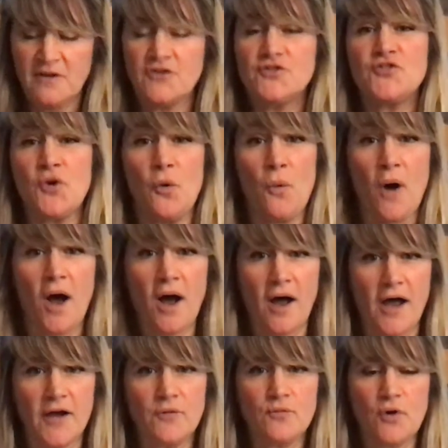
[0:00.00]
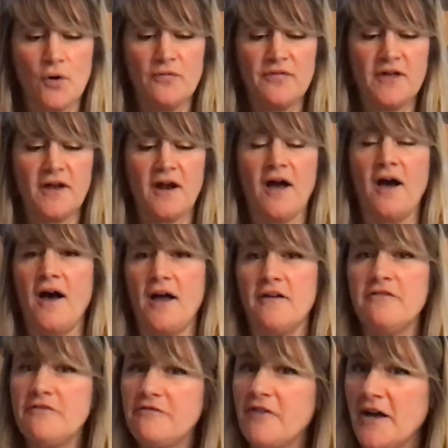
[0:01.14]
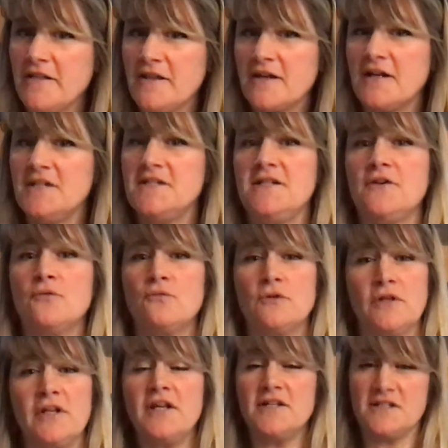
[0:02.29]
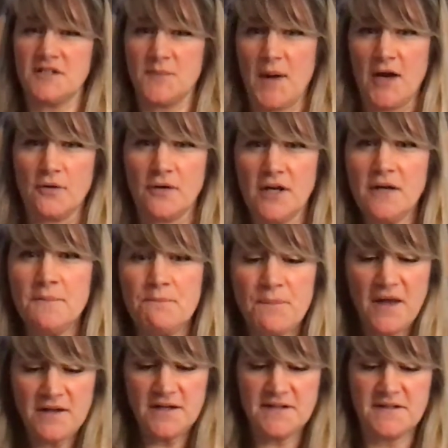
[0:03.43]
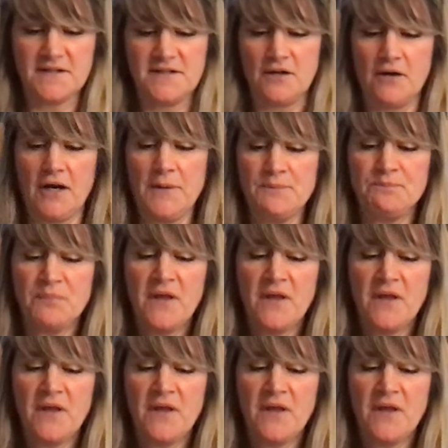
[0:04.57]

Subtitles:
So I wrote that I find that idea really inspiring and necessary.